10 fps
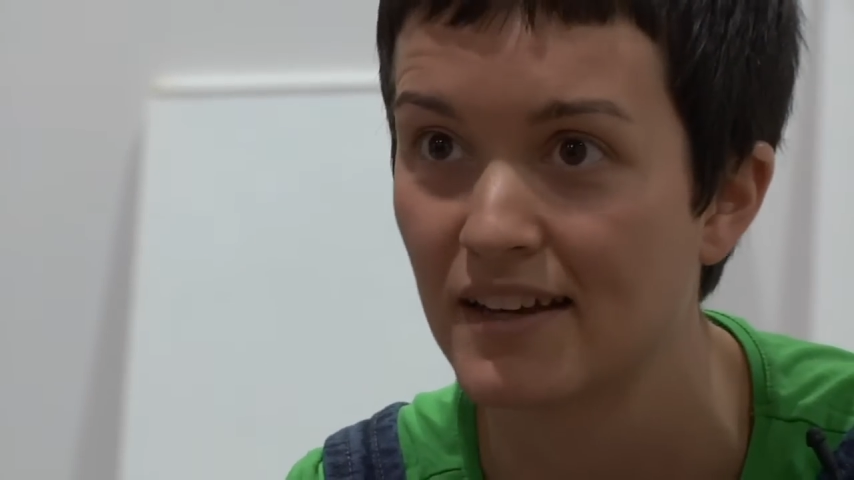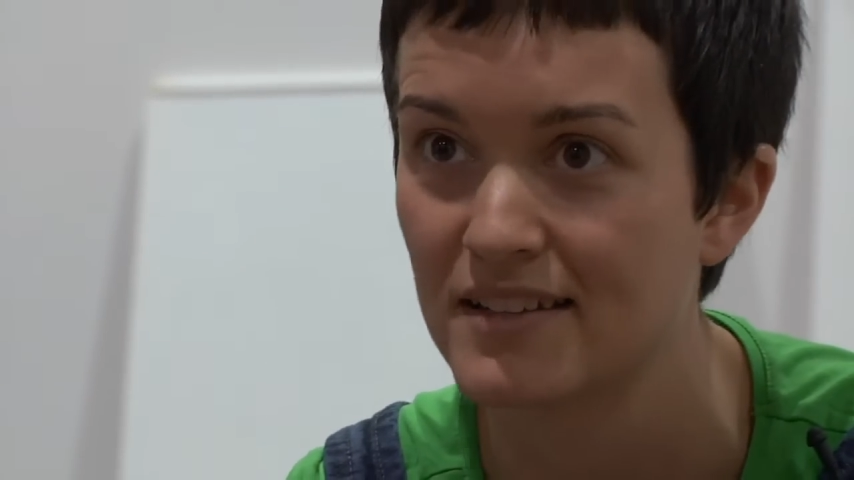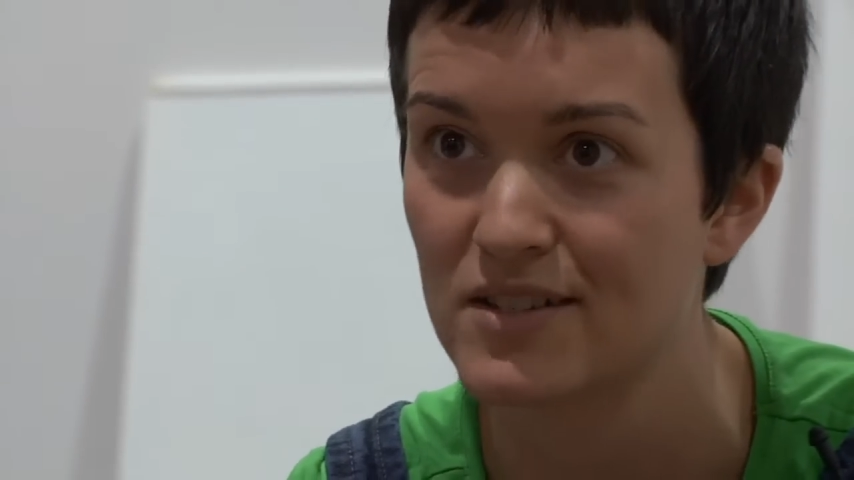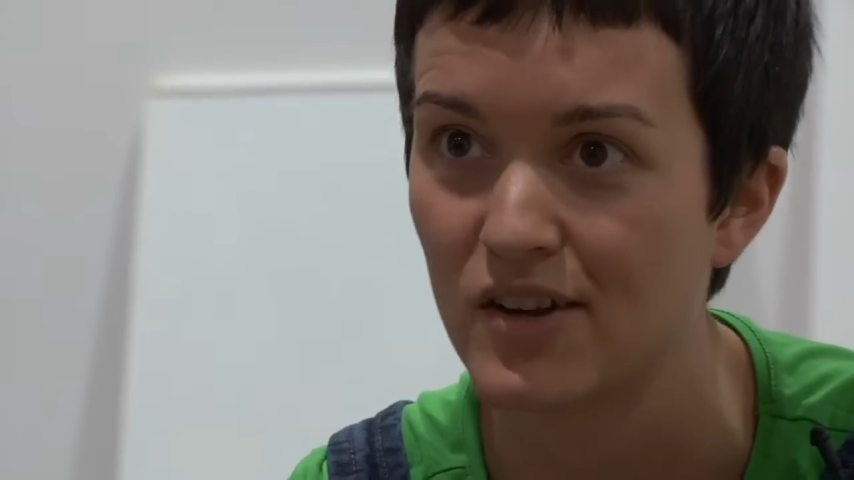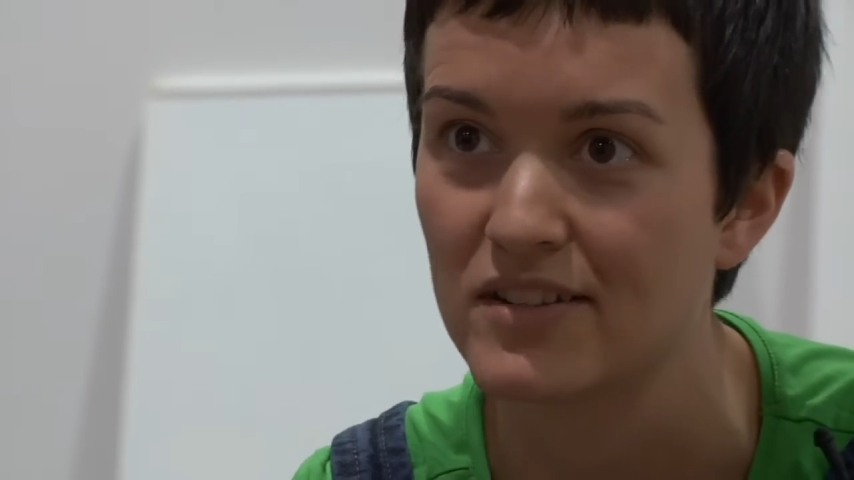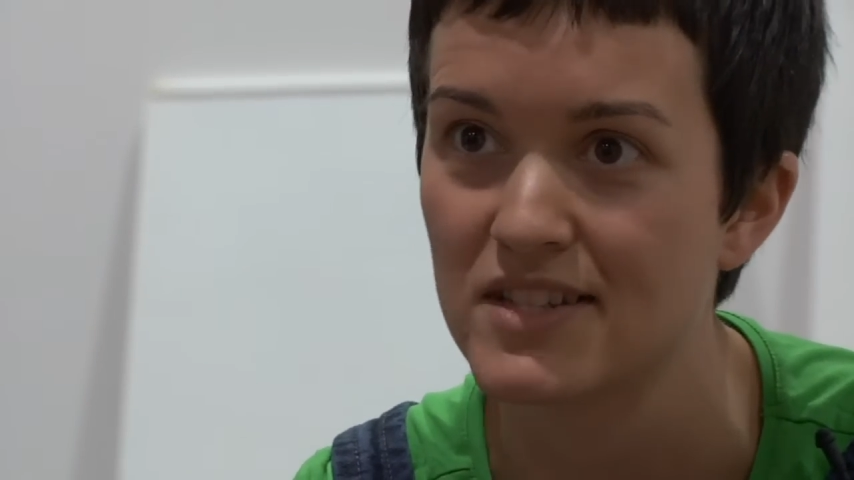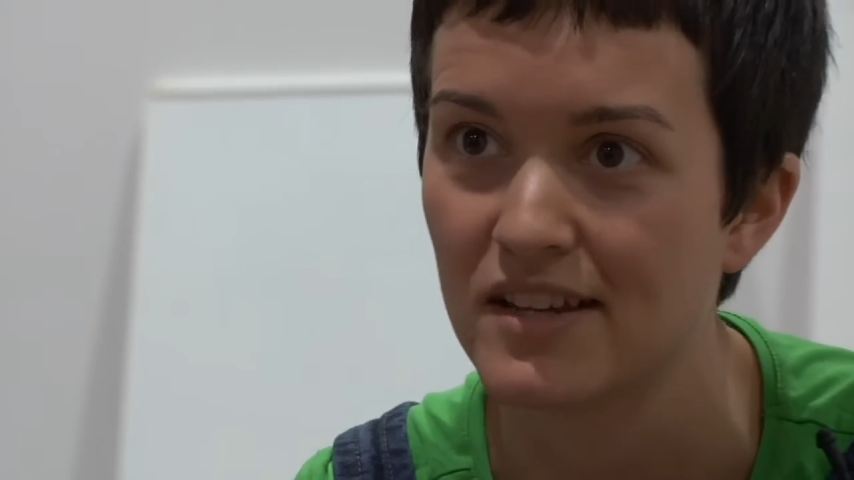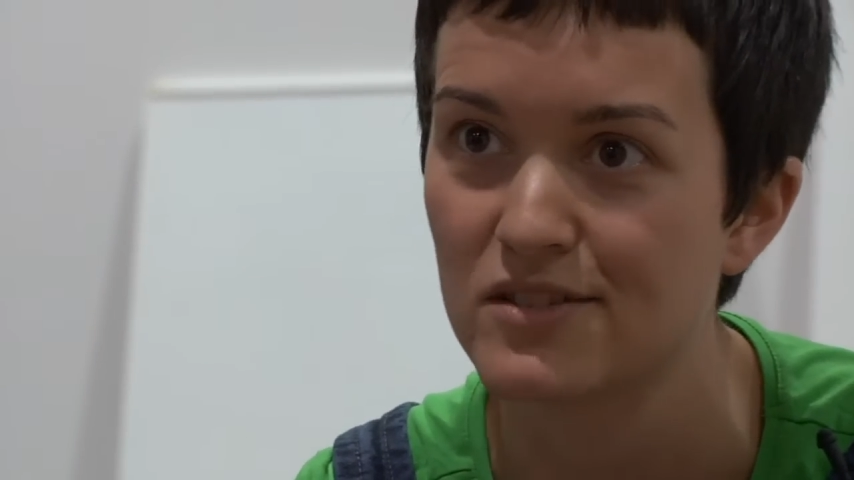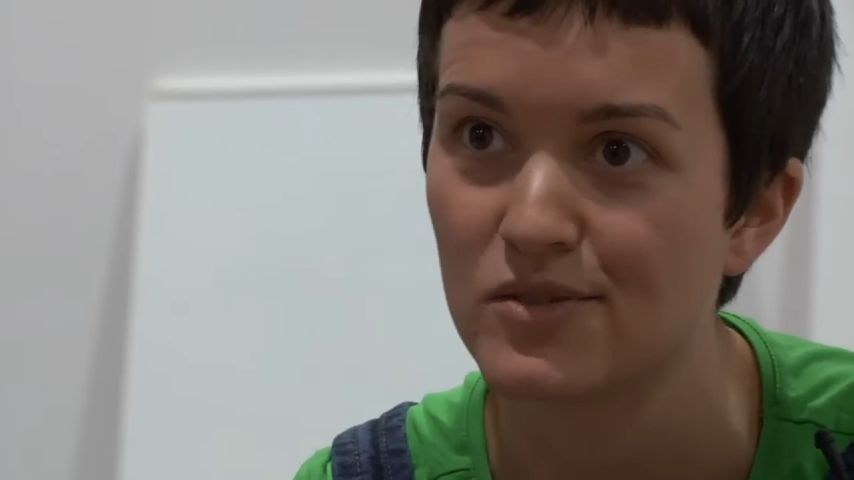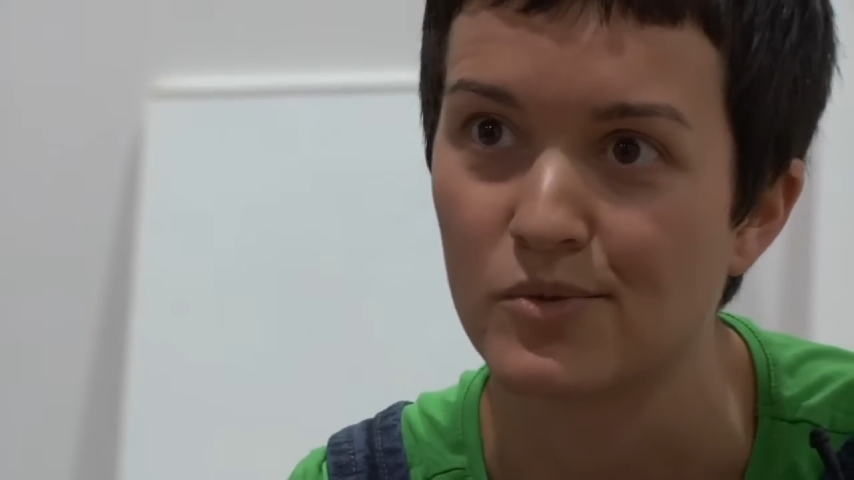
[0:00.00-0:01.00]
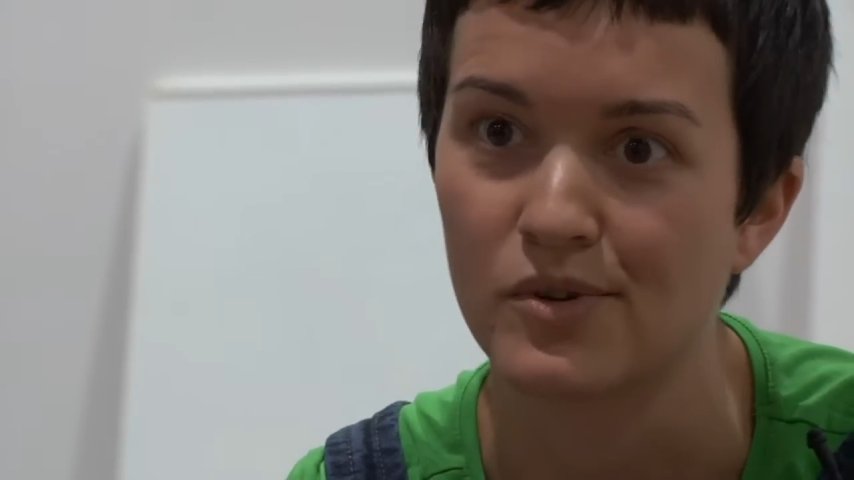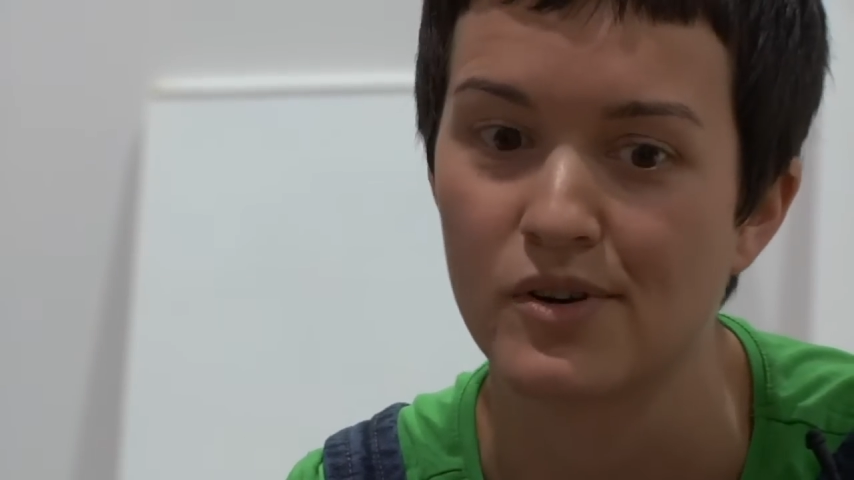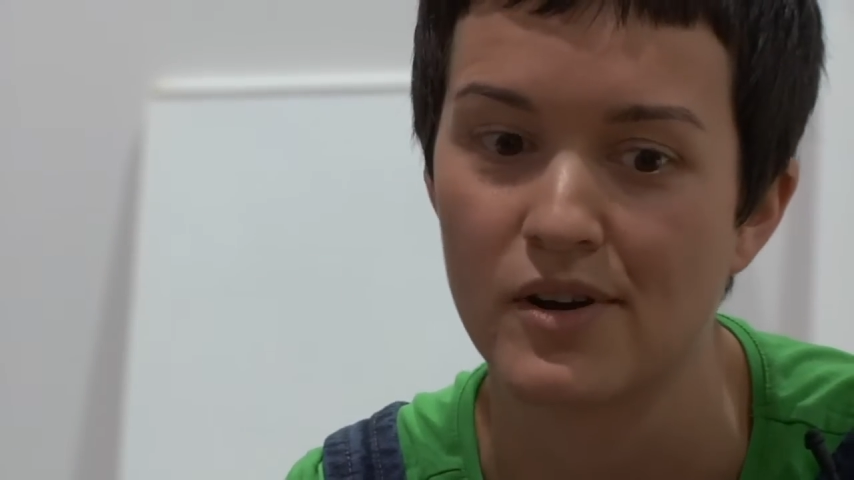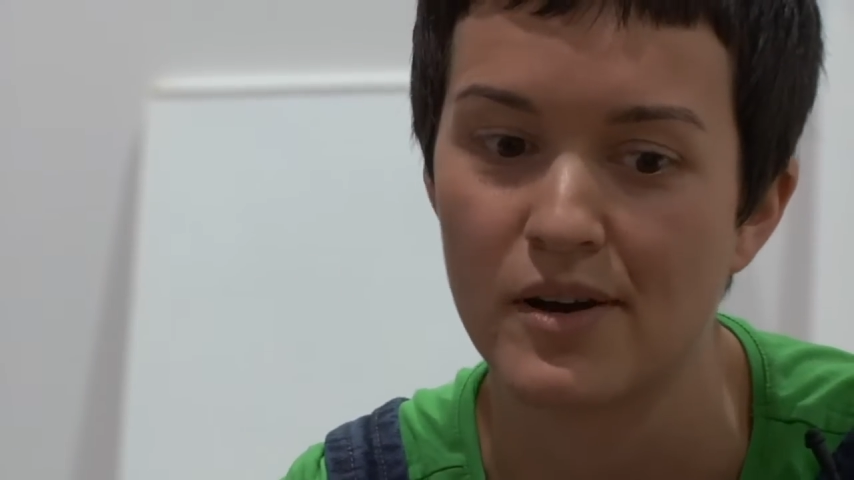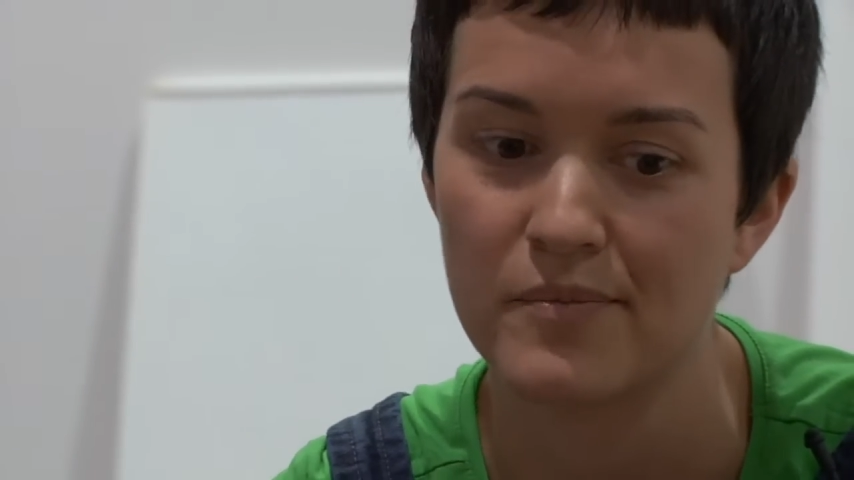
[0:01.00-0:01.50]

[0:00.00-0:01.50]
as content or